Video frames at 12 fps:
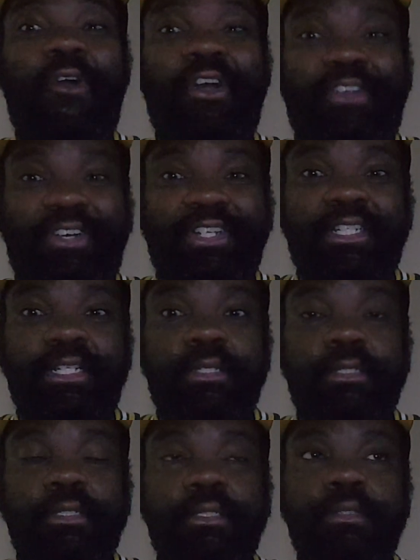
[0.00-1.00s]
Oilers.
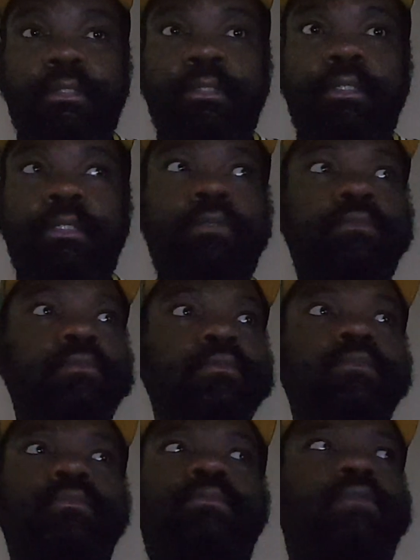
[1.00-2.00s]

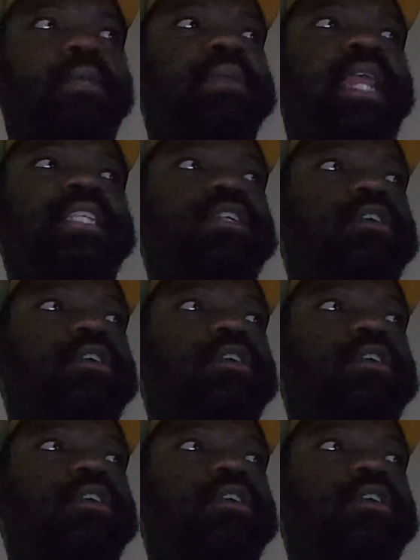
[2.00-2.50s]
I mean, that's a